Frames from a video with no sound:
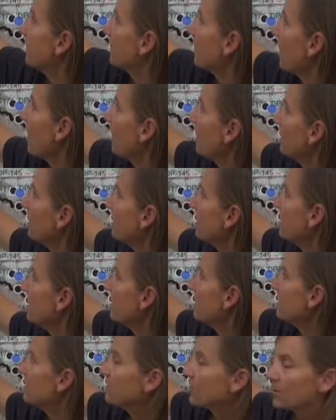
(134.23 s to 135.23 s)
along
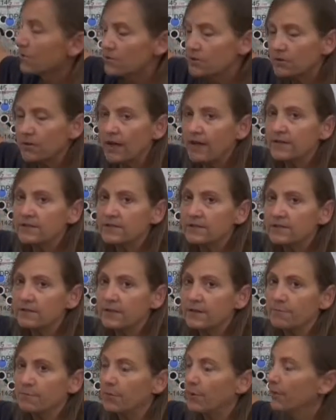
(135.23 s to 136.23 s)
the dozer lines that
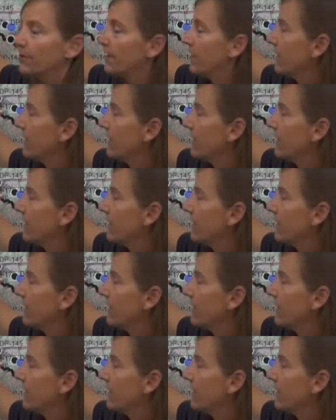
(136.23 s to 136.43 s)
they put